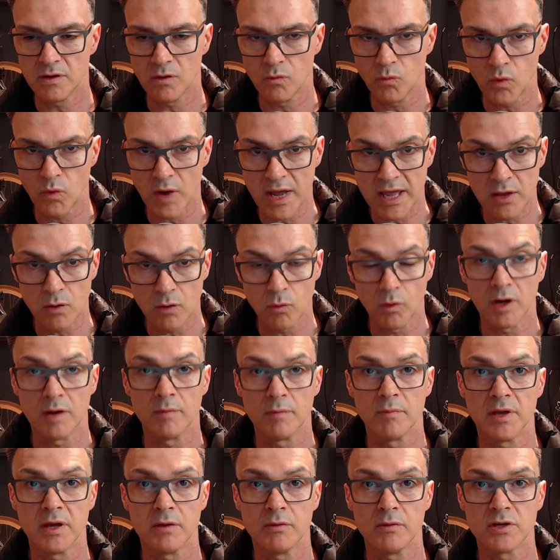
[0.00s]
where you want to
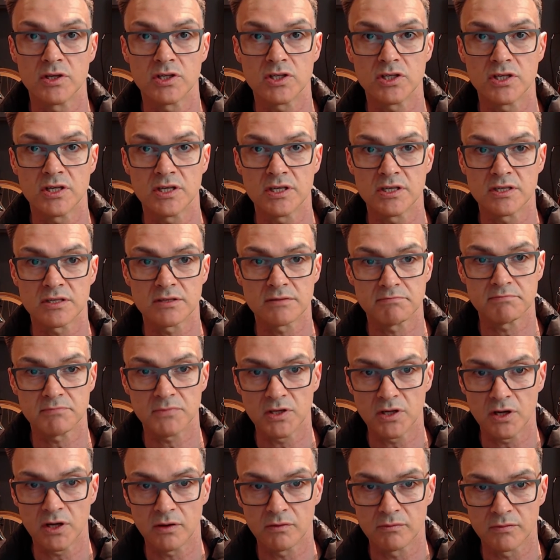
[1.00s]
be, which is,
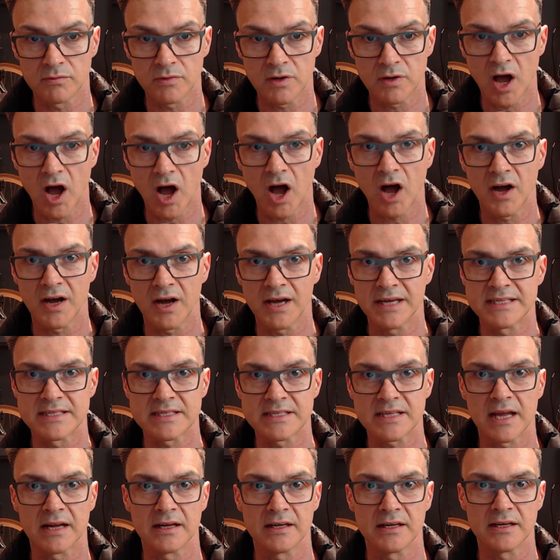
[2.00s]
a high
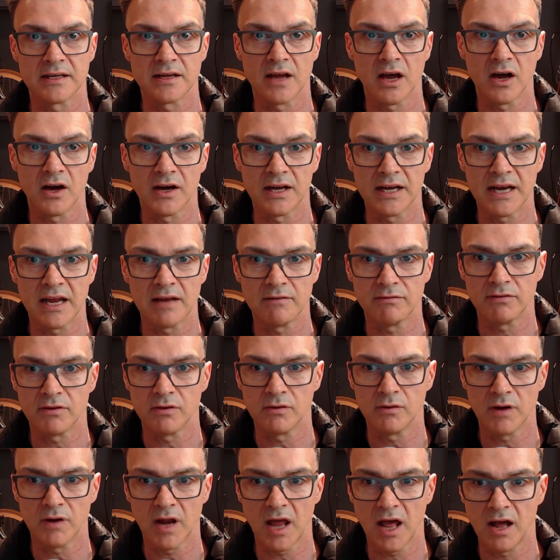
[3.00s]
standard, high
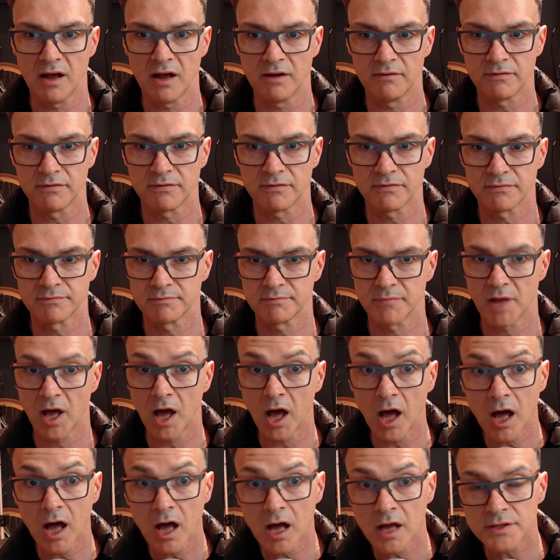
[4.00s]
level of
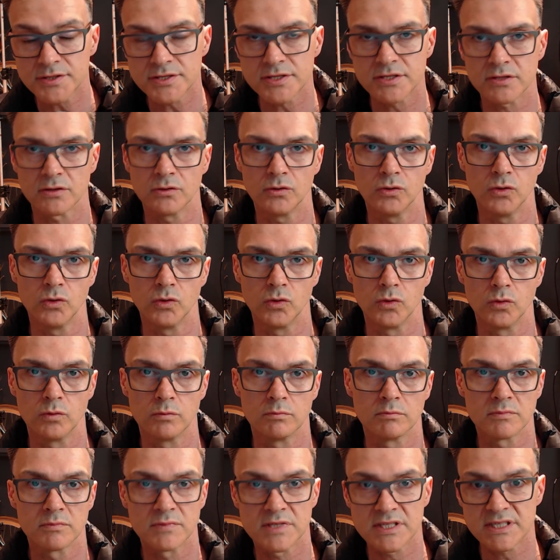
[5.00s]
art or
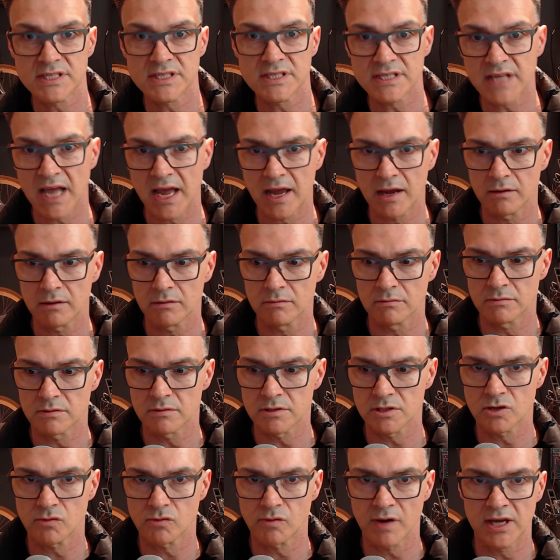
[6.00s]
sound
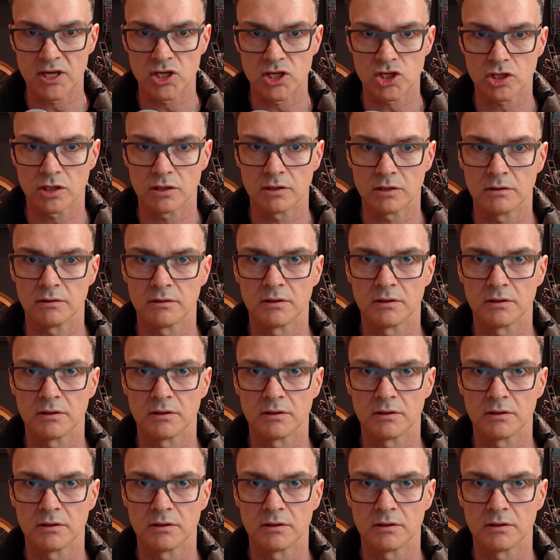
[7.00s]
creation,